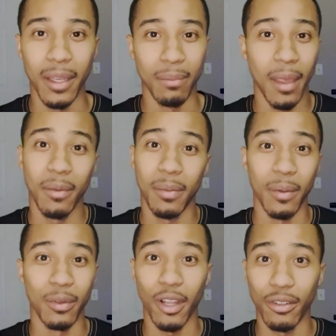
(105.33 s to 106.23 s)
maybe
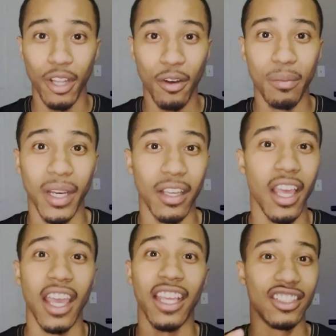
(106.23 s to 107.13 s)
people don't know,
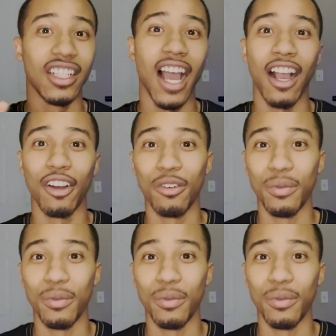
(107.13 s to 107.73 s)
but in Chicago